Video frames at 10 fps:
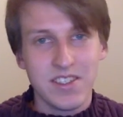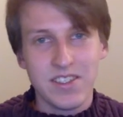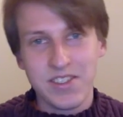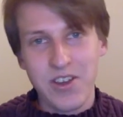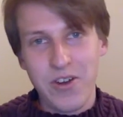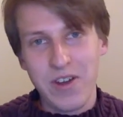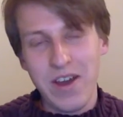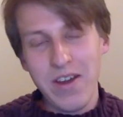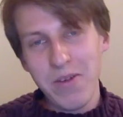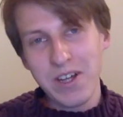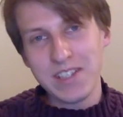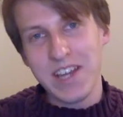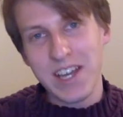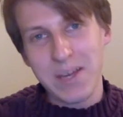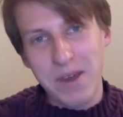So now I want to
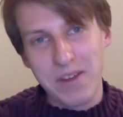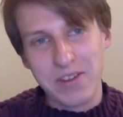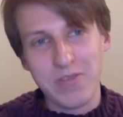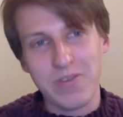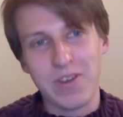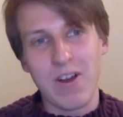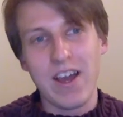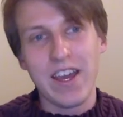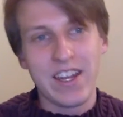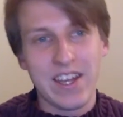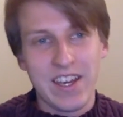talk about Luffy, right?